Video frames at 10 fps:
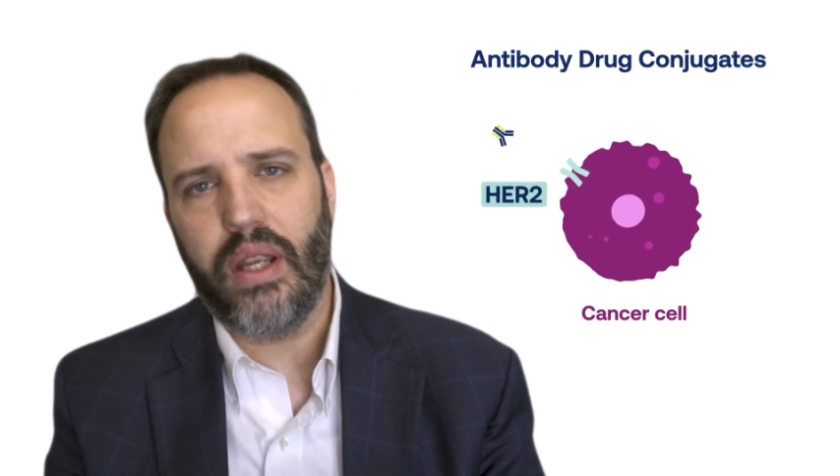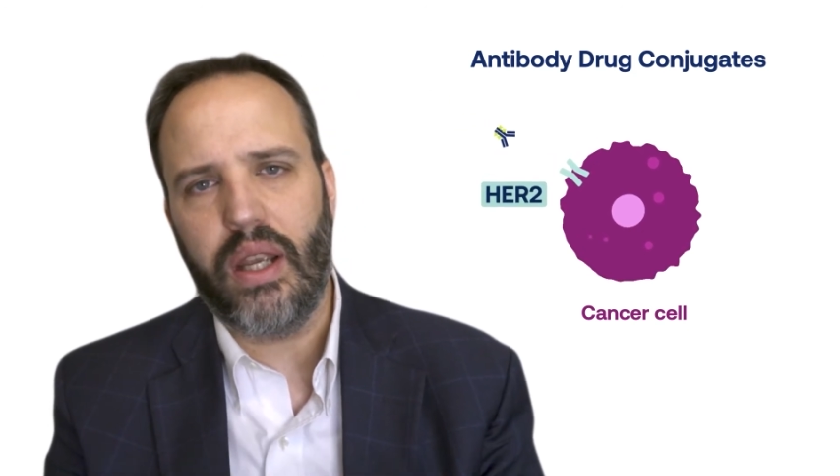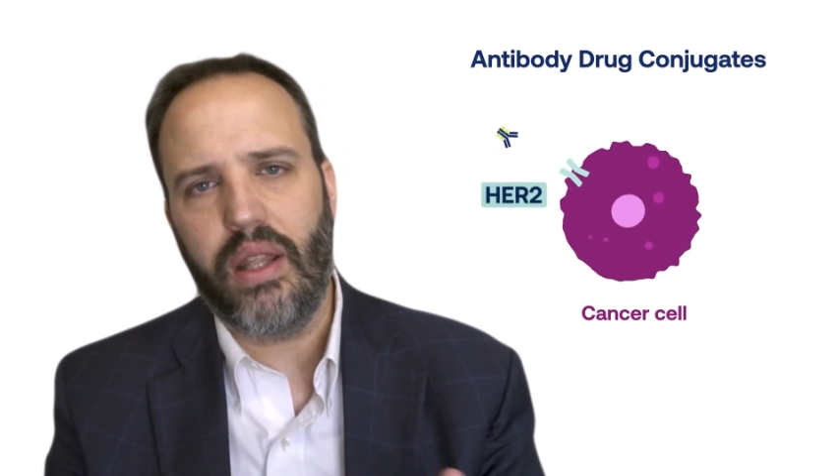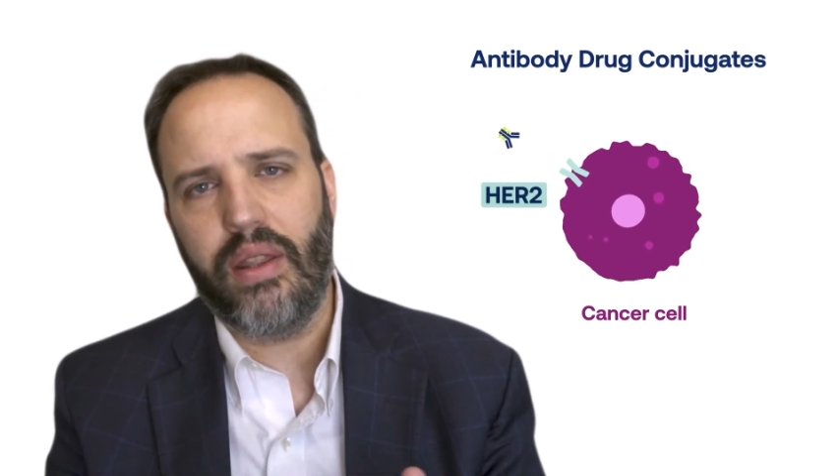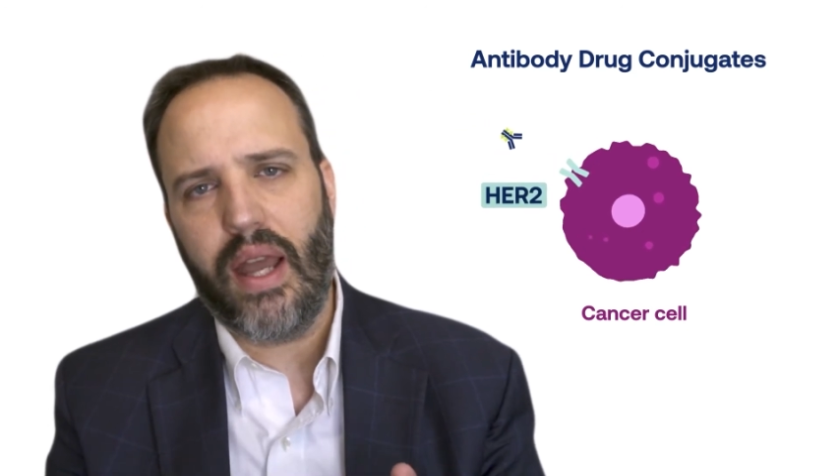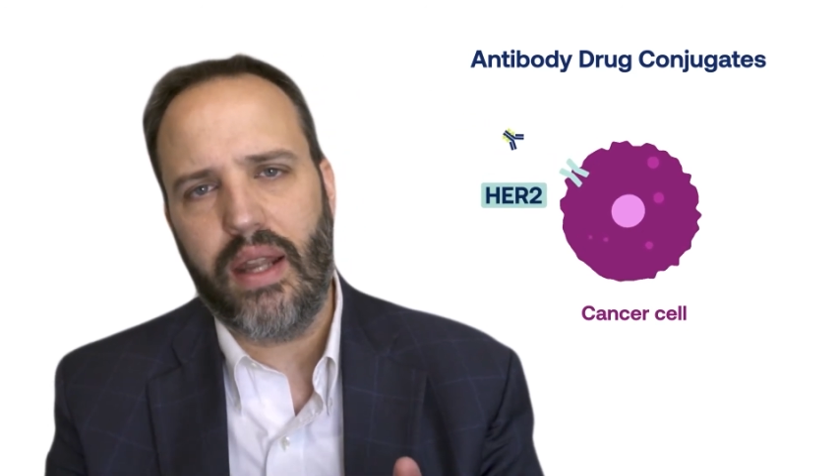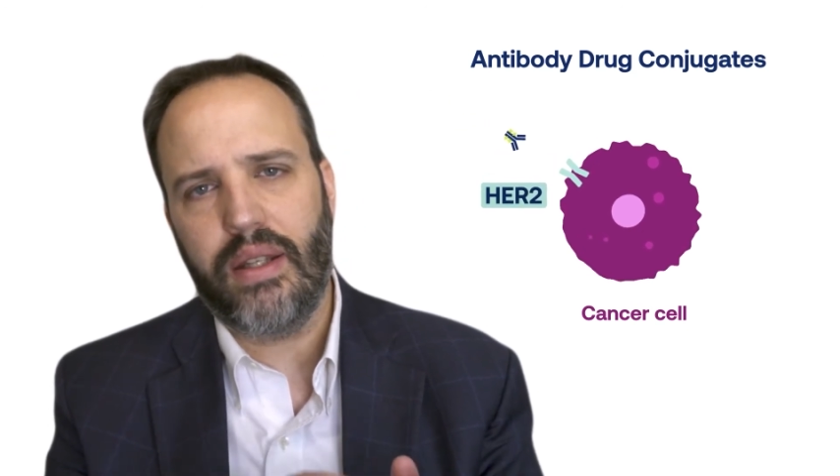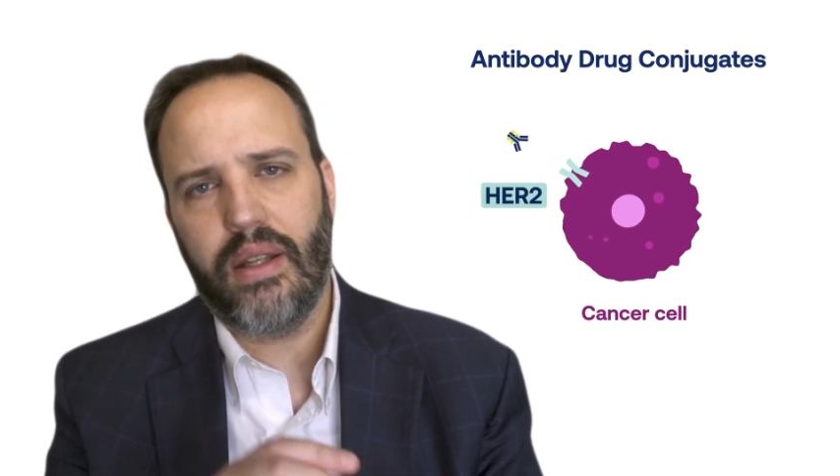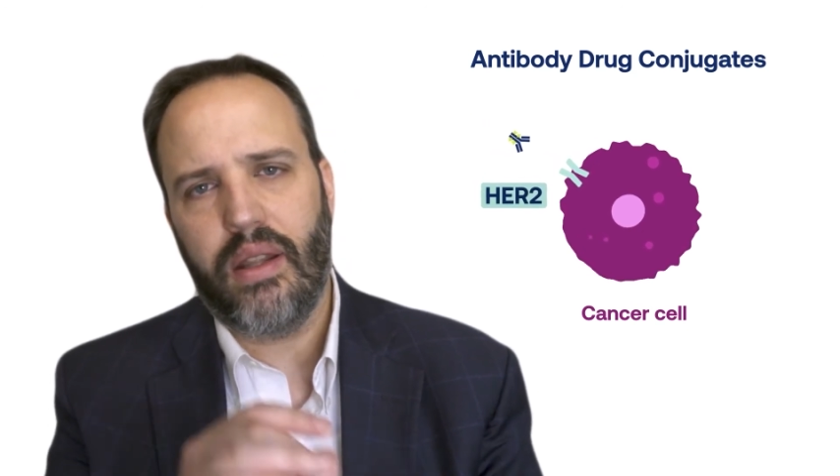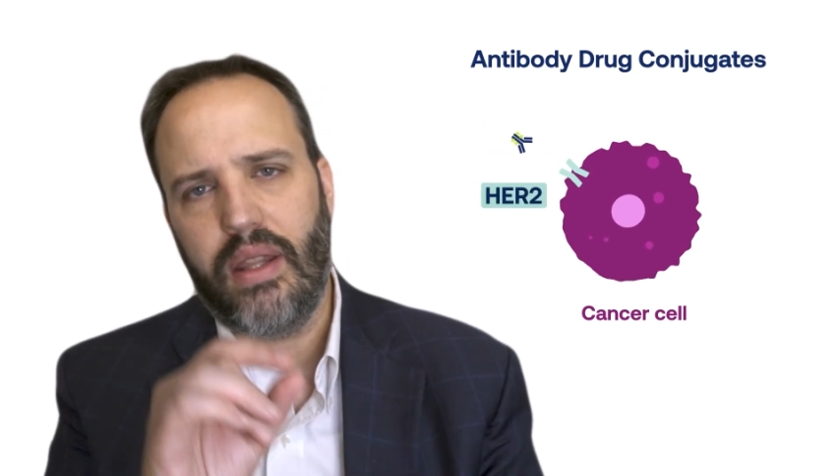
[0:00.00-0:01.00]
in
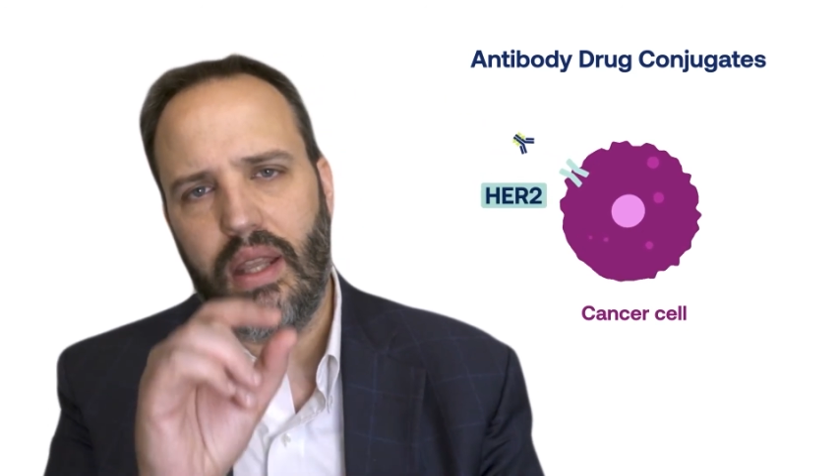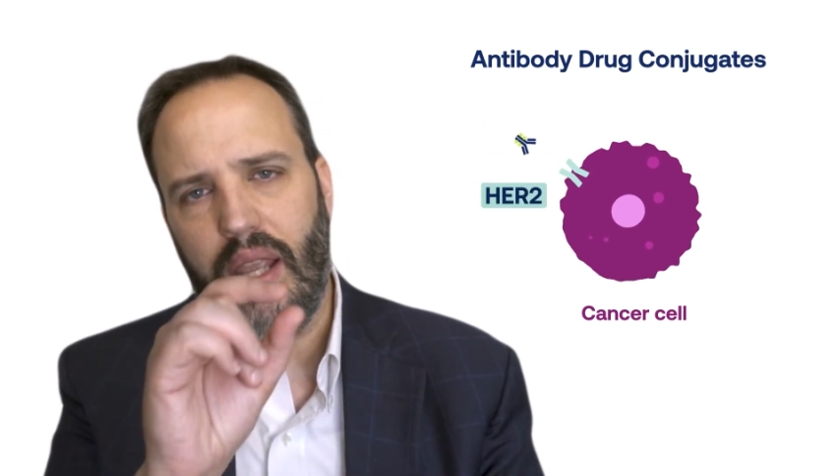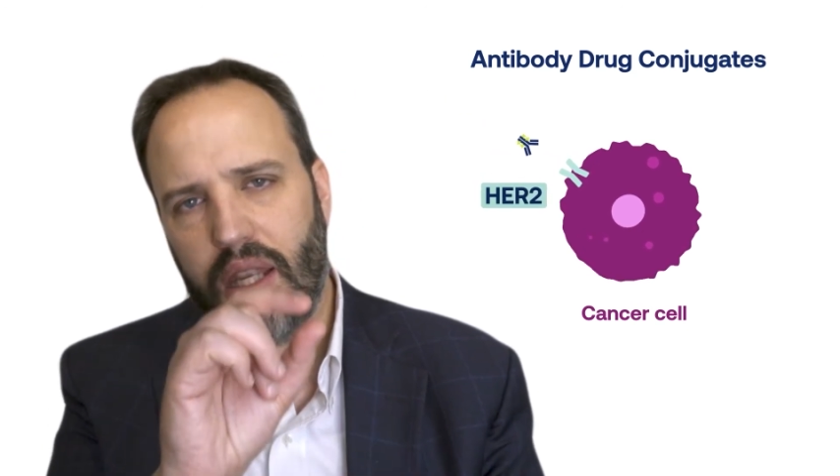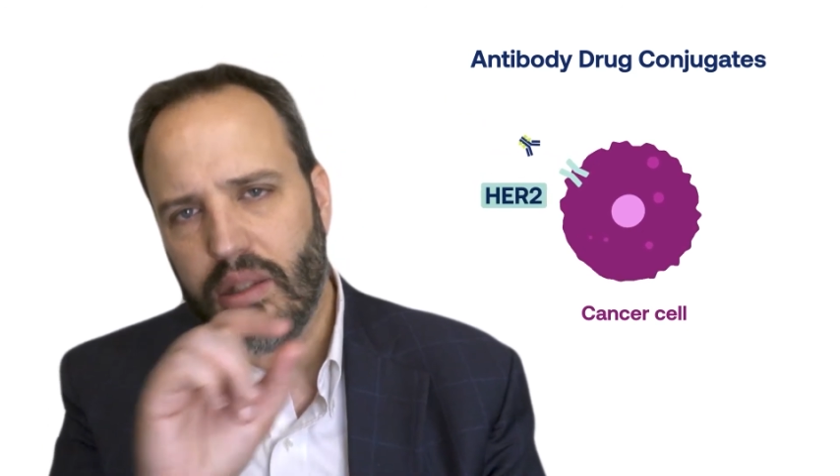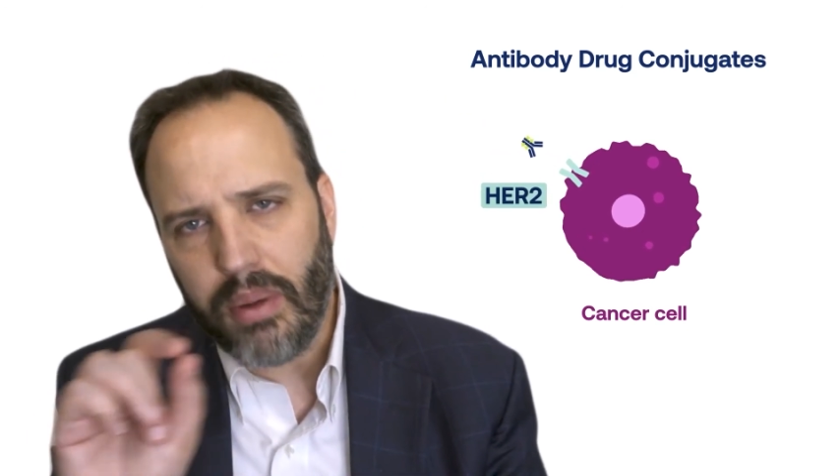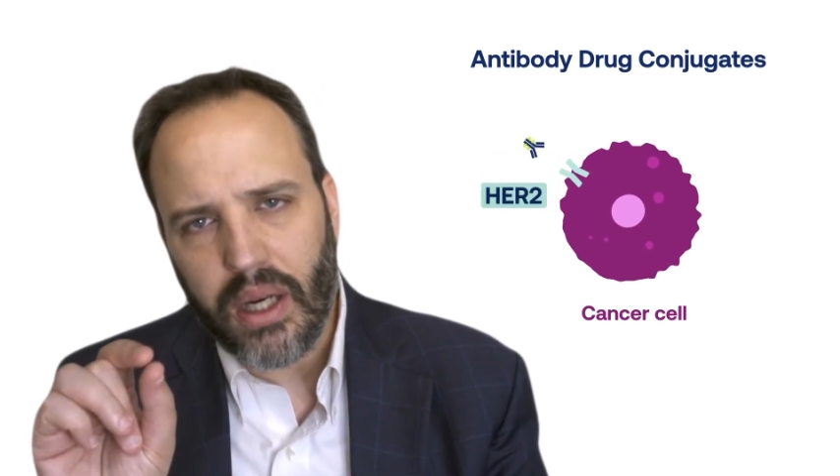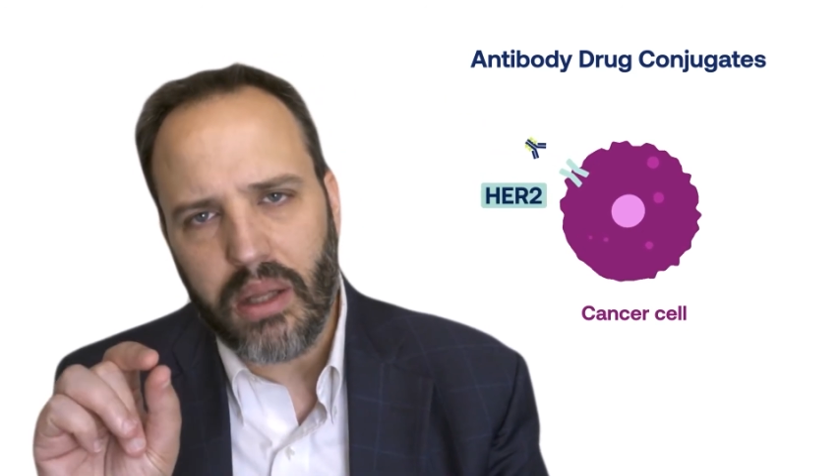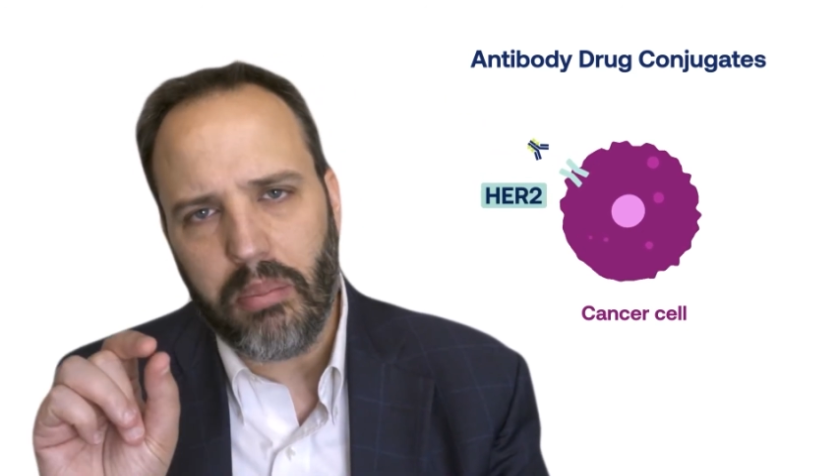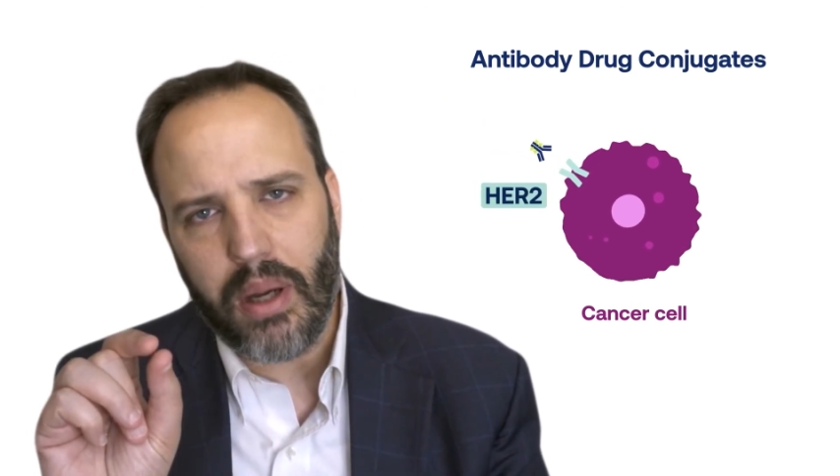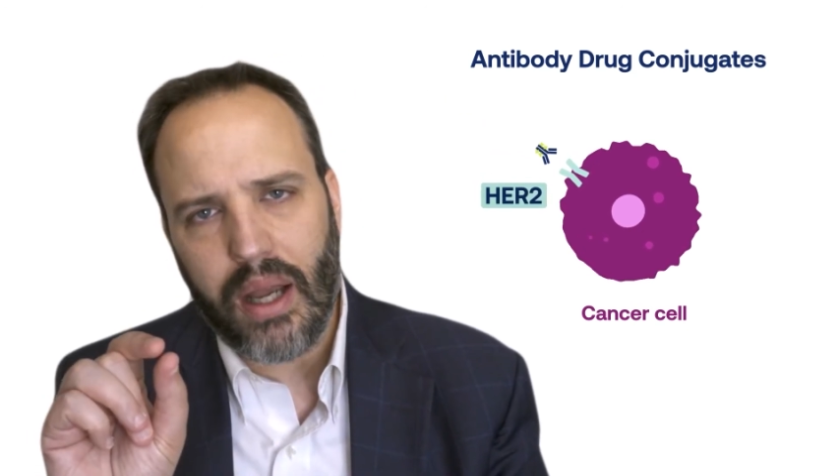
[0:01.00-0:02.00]
that the antibody
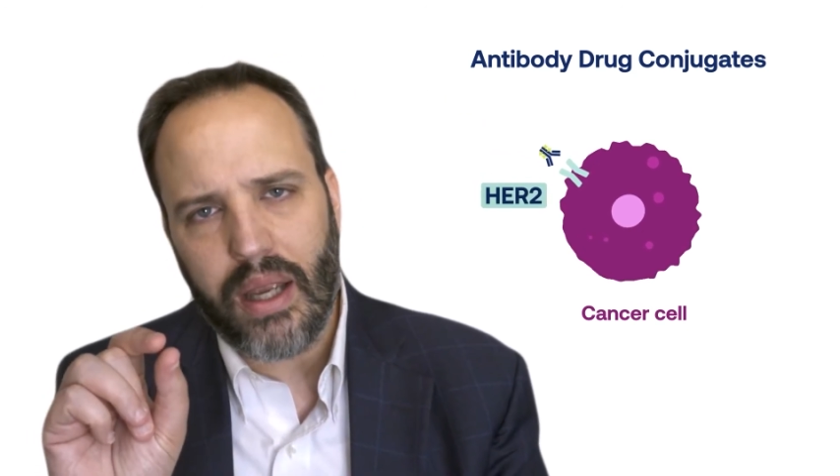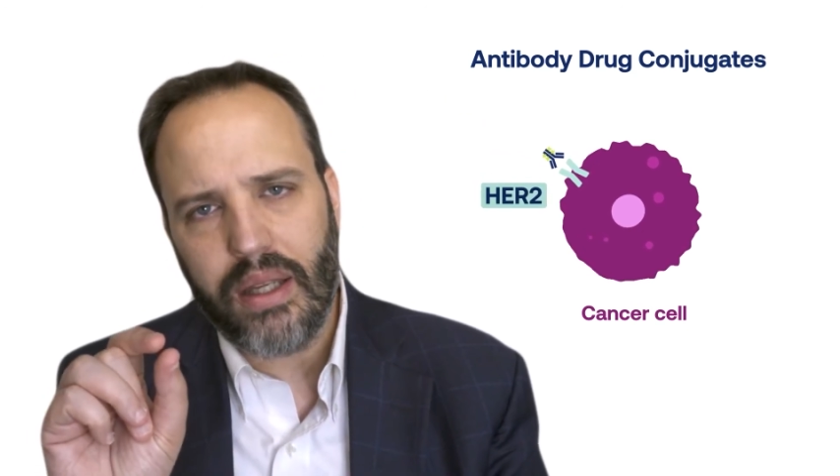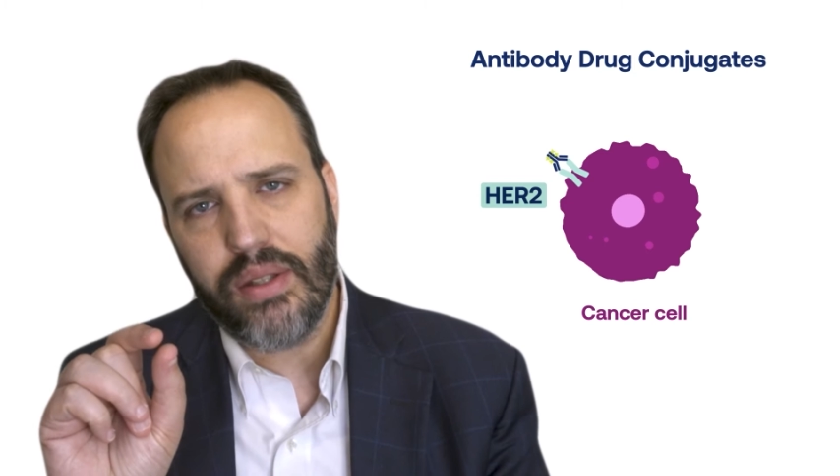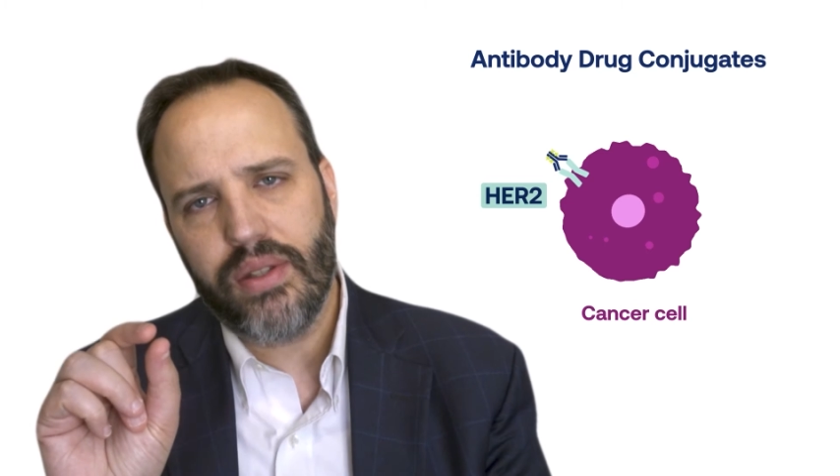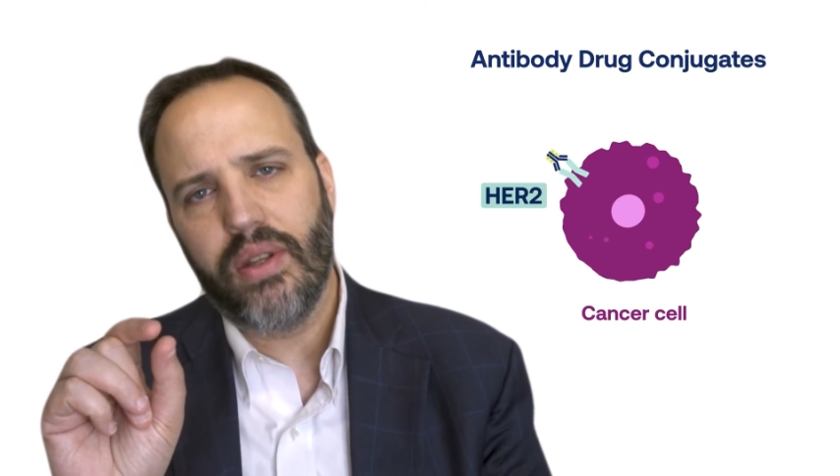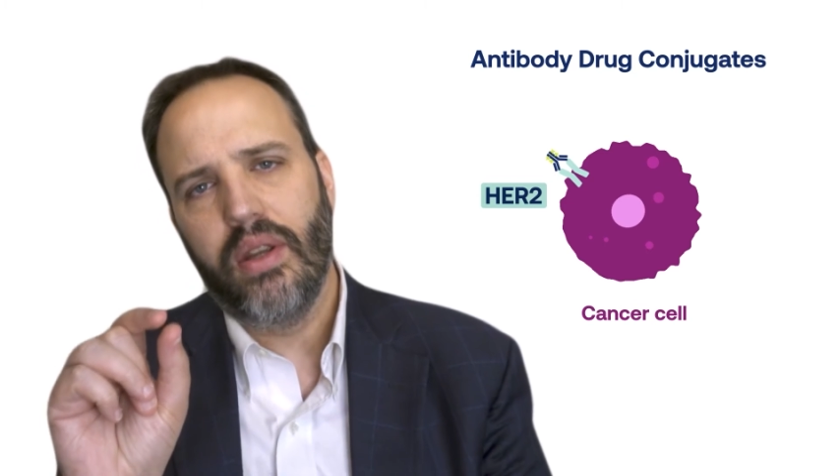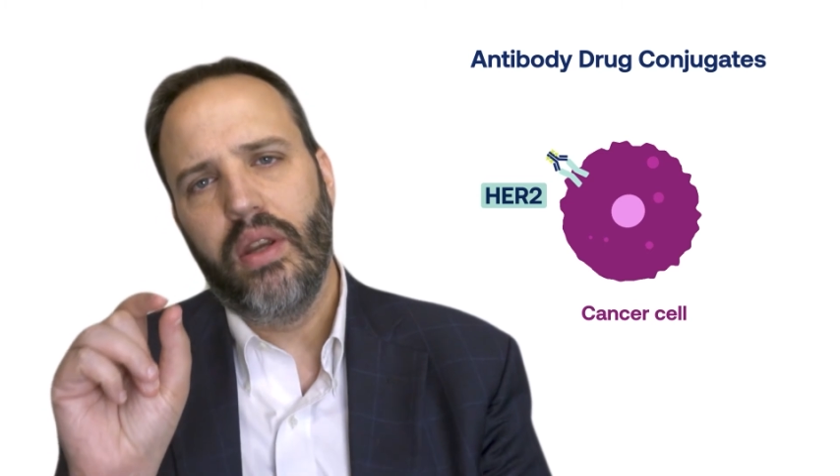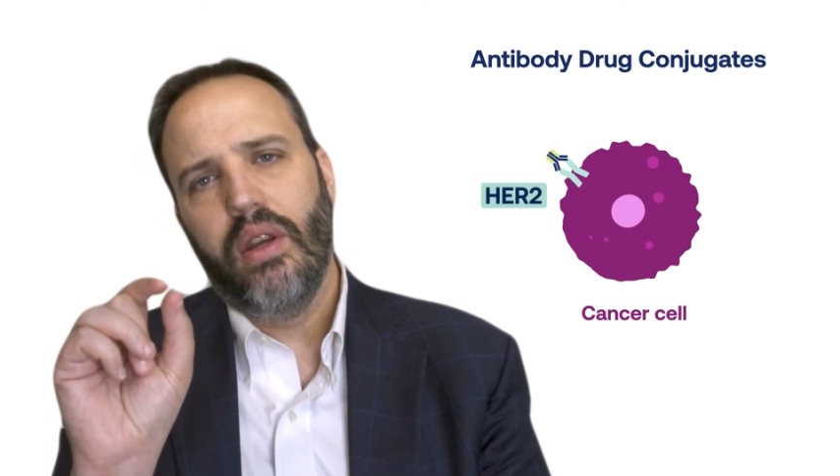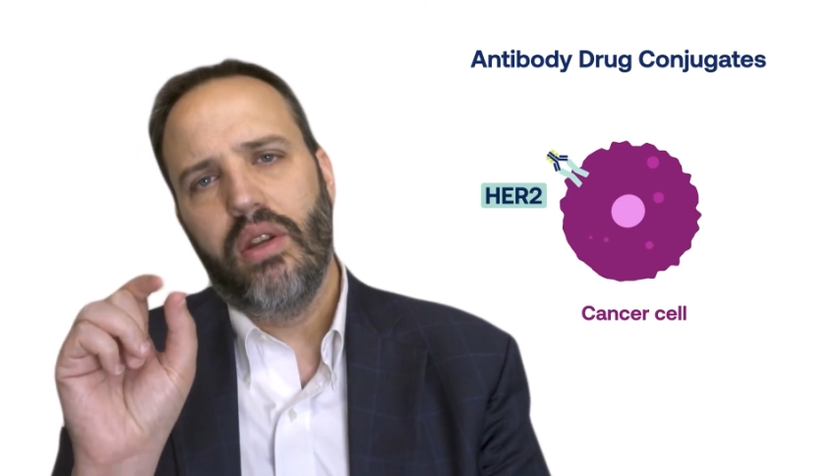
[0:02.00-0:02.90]
binds